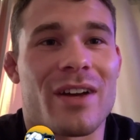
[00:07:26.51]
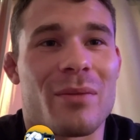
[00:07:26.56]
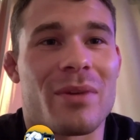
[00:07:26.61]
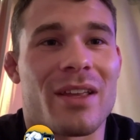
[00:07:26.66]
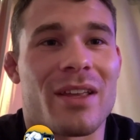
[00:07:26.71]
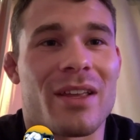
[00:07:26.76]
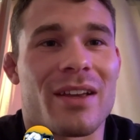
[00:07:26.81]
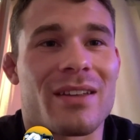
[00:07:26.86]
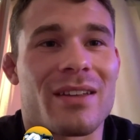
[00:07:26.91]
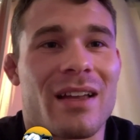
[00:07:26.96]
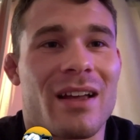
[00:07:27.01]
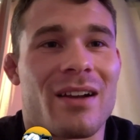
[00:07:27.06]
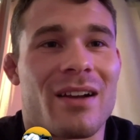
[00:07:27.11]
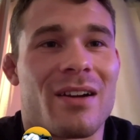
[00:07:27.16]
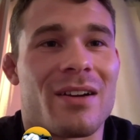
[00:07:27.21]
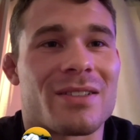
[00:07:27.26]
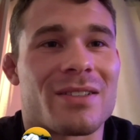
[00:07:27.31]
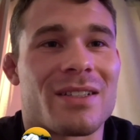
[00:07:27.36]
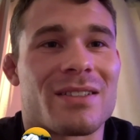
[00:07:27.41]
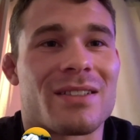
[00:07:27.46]
I'd be like
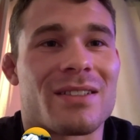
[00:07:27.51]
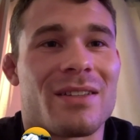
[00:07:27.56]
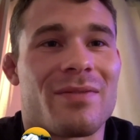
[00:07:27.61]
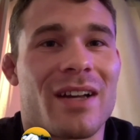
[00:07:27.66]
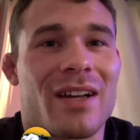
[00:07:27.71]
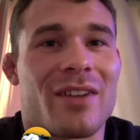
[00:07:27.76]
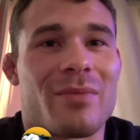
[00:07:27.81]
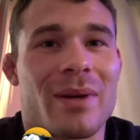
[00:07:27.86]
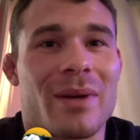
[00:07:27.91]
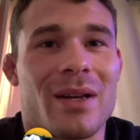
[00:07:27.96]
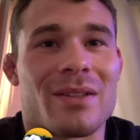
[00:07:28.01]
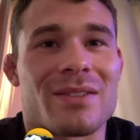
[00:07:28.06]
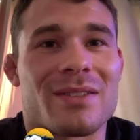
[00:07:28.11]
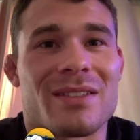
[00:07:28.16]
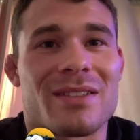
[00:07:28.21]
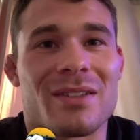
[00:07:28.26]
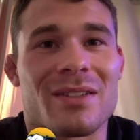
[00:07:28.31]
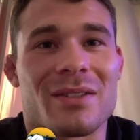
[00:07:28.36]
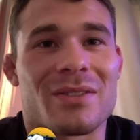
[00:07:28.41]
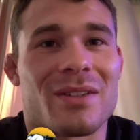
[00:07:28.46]
165 pounds
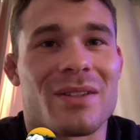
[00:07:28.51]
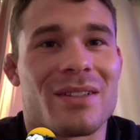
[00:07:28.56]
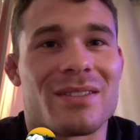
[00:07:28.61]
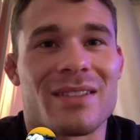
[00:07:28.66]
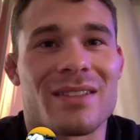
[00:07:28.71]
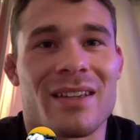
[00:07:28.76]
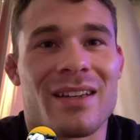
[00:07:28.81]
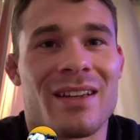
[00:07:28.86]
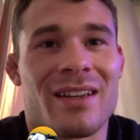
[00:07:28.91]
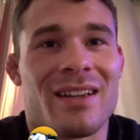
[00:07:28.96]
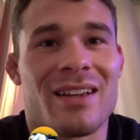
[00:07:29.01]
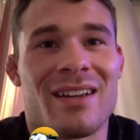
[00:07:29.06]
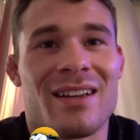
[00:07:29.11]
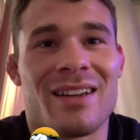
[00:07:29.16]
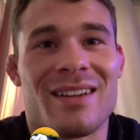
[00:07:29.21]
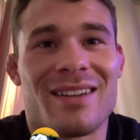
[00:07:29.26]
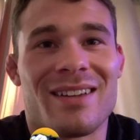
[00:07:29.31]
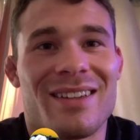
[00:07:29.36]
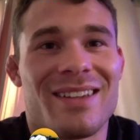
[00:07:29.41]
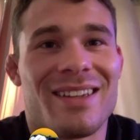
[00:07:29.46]
still. So I was like,
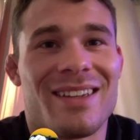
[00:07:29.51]
ah,